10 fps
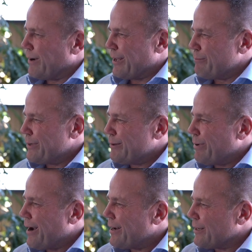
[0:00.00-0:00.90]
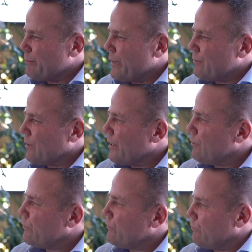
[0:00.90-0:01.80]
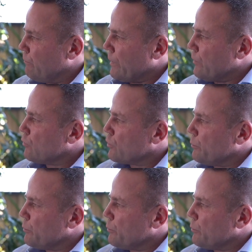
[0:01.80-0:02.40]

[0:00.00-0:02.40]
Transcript: play a big part in mental health in your